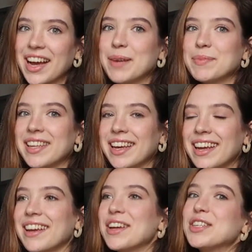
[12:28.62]
I'm
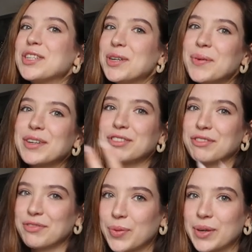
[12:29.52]
saying
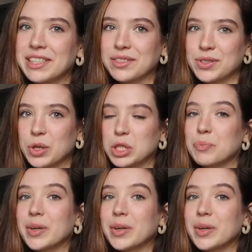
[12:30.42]
214 students,